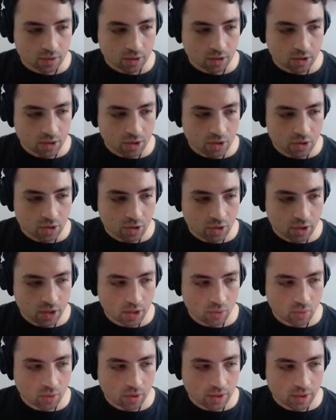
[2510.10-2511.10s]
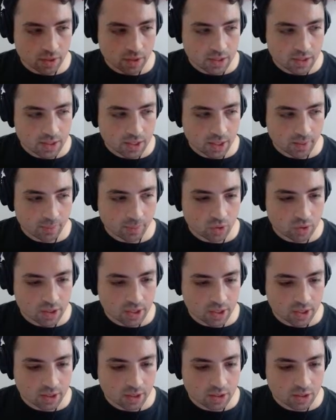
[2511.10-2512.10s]
also kind of want this sample
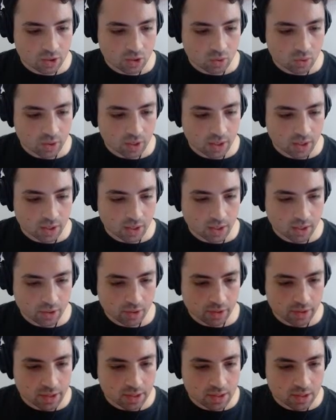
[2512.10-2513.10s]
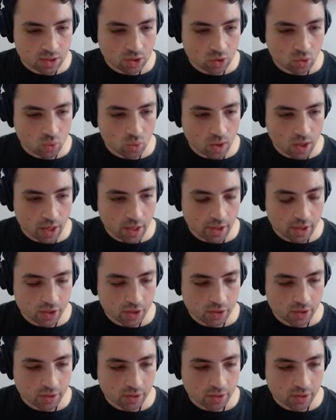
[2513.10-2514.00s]
tank to quiet down, at least the choir,